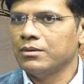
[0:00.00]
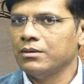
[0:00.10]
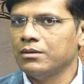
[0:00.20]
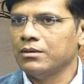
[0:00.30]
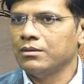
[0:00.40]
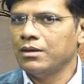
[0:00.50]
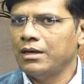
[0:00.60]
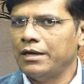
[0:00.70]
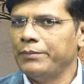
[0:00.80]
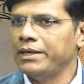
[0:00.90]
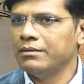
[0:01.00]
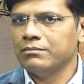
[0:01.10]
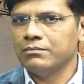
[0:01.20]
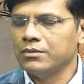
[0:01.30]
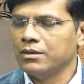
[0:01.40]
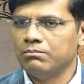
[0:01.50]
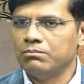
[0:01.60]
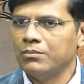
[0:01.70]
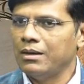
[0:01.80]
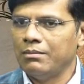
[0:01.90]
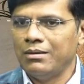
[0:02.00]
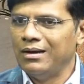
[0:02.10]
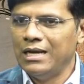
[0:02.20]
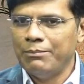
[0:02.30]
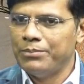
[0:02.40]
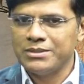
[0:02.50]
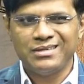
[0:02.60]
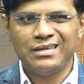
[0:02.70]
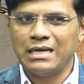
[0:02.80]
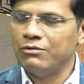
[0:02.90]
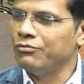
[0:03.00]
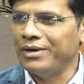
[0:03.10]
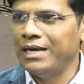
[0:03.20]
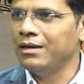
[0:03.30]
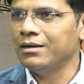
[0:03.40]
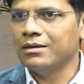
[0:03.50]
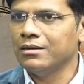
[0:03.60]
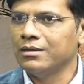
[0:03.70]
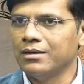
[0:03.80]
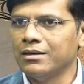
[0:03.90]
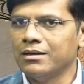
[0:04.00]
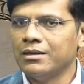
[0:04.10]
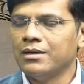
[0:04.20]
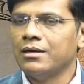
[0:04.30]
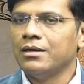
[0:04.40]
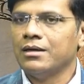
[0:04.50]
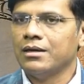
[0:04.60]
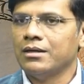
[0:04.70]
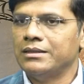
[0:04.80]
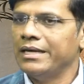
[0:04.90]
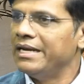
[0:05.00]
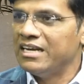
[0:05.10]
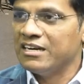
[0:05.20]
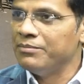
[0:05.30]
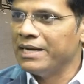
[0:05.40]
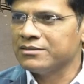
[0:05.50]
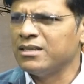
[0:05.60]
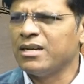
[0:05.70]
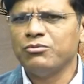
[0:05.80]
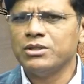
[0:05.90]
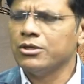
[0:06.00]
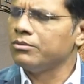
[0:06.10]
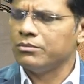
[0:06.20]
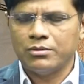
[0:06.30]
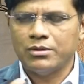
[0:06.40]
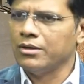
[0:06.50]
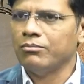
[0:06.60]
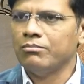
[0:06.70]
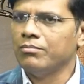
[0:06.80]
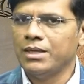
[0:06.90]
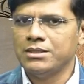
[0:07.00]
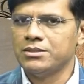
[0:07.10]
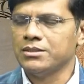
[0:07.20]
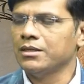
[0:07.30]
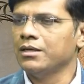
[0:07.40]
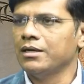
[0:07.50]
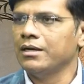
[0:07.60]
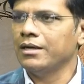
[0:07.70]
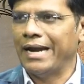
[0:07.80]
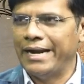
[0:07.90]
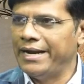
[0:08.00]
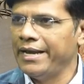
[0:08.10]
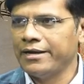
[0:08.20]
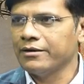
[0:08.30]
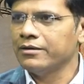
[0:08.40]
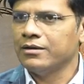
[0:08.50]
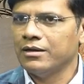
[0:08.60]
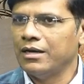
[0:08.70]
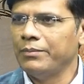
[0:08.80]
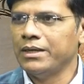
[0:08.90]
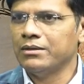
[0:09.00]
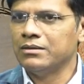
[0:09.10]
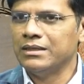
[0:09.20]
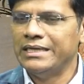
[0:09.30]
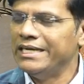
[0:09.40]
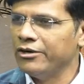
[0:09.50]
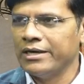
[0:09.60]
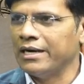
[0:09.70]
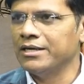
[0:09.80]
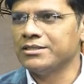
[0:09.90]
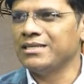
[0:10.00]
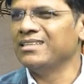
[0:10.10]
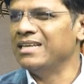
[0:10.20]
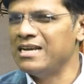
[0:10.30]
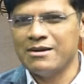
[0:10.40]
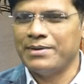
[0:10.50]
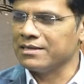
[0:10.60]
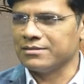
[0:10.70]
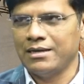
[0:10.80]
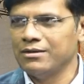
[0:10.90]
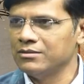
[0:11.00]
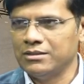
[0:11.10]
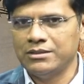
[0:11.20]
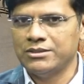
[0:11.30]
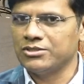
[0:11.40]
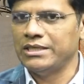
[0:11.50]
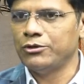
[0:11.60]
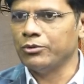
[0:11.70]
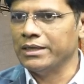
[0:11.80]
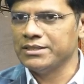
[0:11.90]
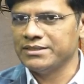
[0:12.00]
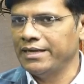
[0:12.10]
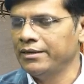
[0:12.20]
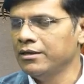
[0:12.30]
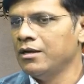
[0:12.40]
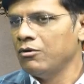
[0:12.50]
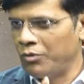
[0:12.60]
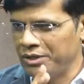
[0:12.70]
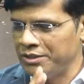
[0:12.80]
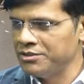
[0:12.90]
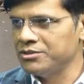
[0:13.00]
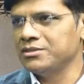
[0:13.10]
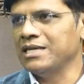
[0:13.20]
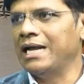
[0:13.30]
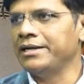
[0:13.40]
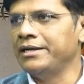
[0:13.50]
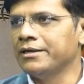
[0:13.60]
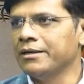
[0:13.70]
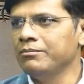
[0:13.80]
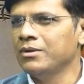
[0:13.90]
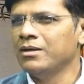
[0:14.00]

A lay person can file their income tax return without much headache. He need not understand the income tax law. He just need to understand what it is salary income,